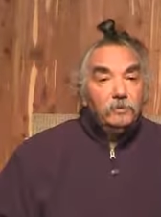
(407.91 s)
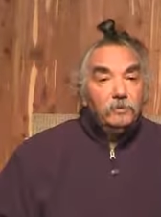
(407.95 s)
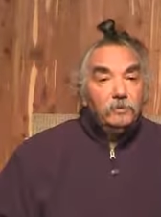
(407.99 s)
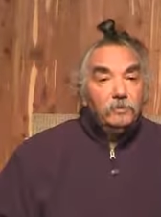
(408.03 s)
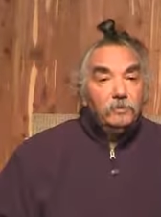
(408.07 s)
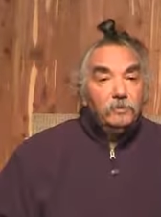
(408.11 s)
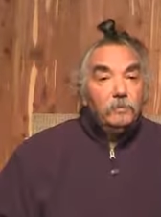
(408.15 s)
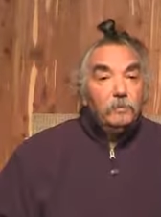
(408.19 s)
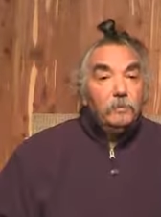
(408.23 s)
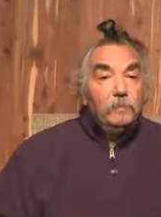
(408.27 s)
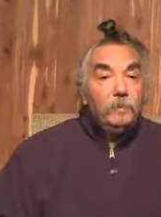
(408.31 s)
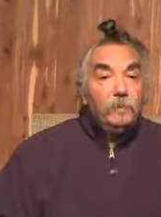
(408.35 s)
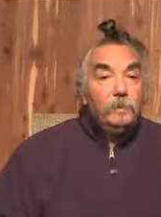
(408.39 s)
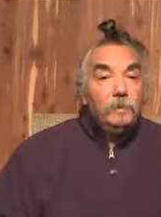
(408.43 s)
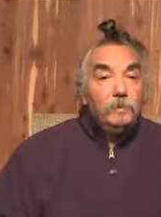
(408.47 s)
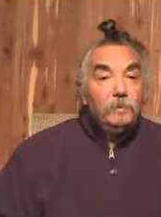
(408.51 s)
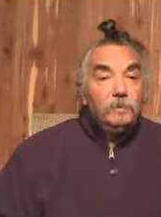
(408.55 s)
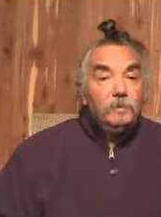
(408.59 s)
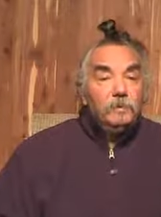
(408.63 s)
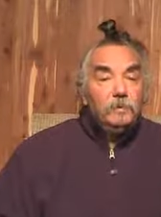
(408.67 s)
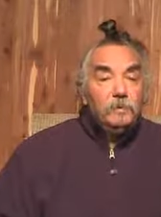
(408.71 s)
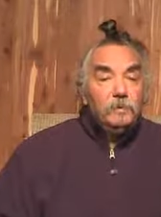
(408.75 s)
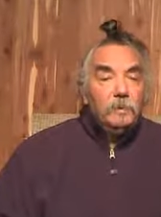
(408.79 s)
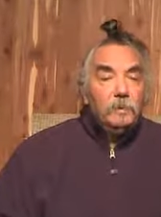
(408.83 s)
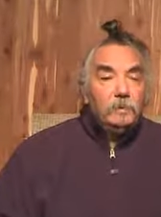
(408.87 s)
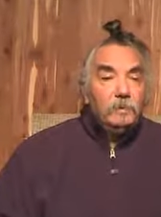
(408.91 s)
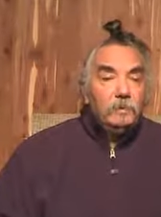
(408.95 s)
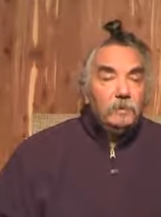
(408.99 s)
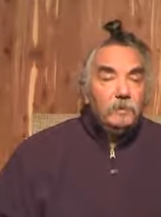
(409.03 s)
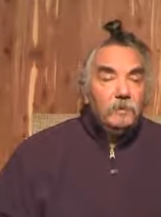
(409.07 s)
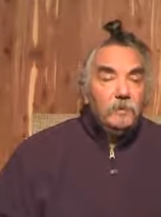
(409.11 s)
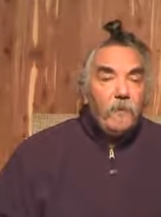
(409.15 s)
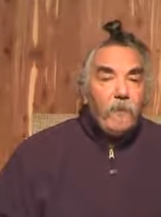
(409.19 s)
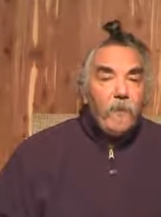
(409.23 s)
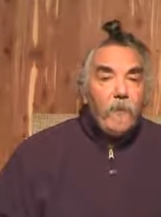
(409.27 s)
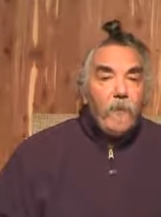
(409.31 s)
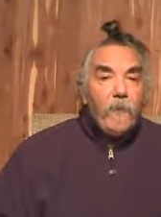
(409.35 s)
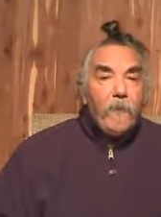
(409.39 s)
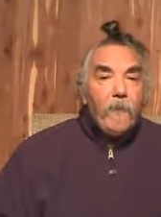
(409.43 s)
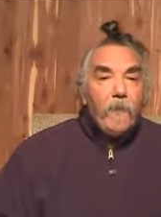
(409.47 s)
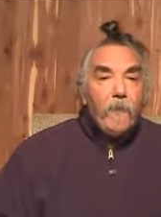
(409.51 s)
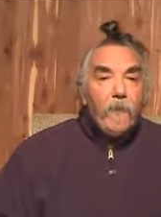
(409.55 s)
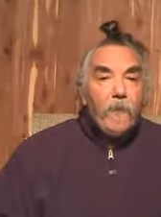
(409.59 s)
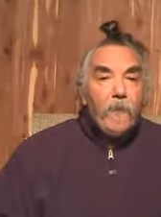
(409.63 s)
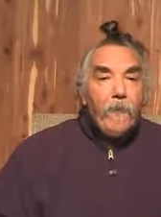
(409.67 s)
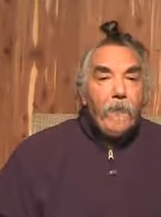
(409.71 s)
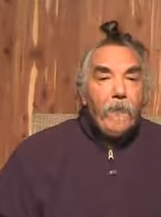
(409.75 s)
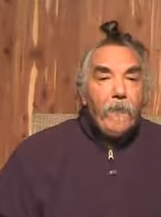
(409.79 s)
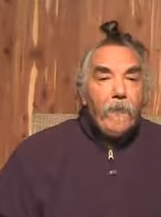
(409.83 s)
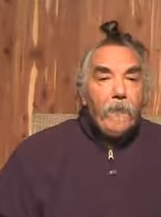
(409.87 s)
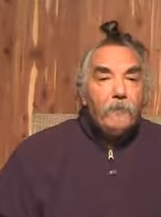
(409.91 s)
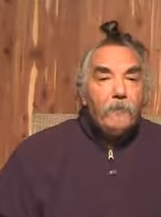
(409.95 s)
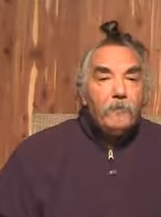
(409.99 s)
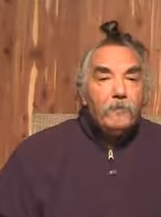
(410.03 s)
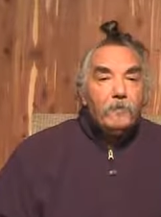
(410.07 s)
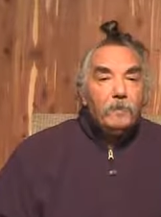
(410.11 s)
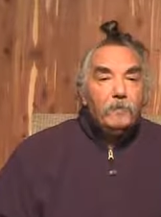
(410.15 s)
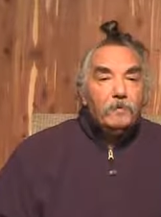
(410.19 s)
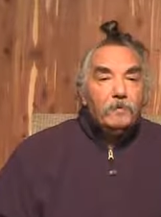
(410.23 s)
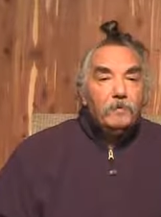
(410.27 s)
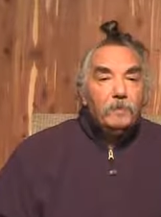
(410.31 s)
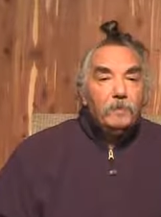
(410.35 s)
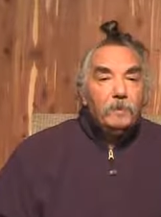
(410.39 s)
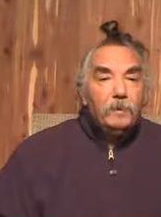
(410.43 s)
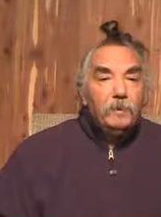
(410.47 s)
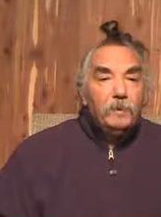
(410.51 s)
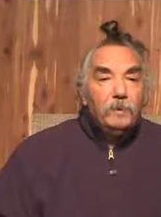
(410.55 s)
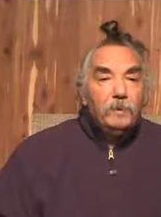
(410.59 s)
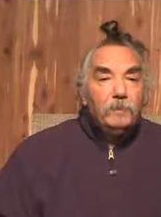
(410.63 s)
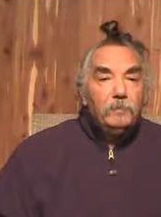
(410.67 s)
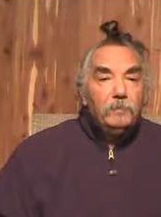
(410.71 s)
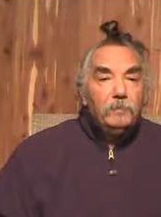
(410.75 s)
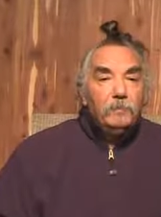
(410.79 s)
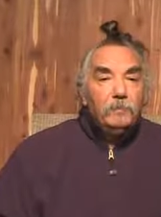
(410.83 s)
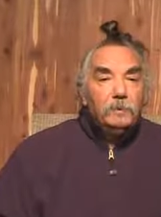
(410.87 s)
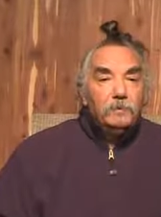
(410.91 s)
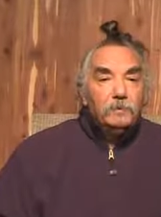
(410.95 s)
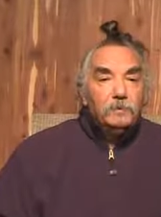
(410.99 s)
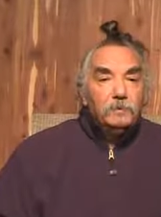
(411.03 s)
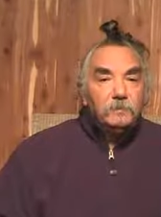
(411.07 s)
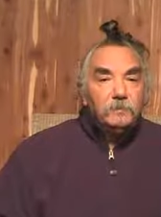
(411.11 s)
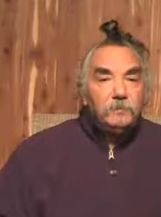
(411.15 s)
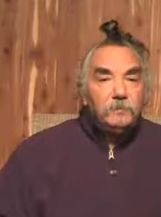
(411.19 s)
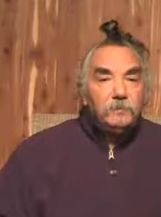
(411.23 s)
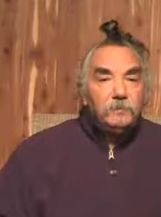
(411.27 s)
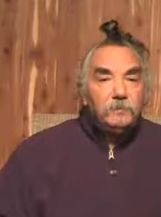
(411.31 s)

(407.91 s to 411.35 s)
Super samadhi, super contemplation.